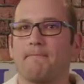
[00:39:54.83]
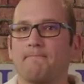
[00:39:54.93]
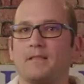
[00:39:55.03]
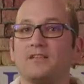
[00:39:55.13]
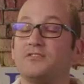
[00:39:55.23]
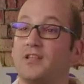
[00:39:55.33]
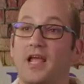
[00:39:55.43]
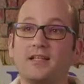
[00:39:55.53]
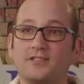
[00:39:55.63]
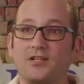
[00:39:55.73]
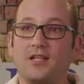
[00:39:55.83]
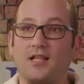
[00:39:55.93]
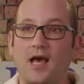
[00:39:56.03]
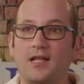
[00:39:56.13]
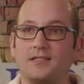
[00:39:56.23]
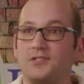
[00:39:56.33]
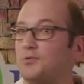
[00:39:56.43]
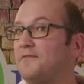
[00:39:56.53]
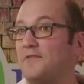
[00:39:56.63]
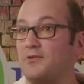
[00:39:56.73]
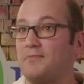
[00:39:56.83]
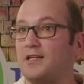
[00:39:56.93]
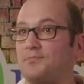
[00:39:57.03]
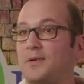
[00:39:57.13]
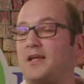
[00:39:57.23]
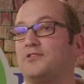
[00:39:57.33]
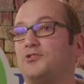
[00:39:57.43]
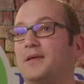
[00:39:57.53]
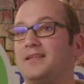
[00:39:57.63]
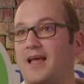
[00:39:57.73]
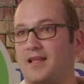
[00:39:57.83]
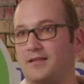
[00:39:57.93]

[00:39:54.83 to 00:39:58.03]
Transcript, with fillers: So the answer to that is you wouldn't feel much because you'd be dead.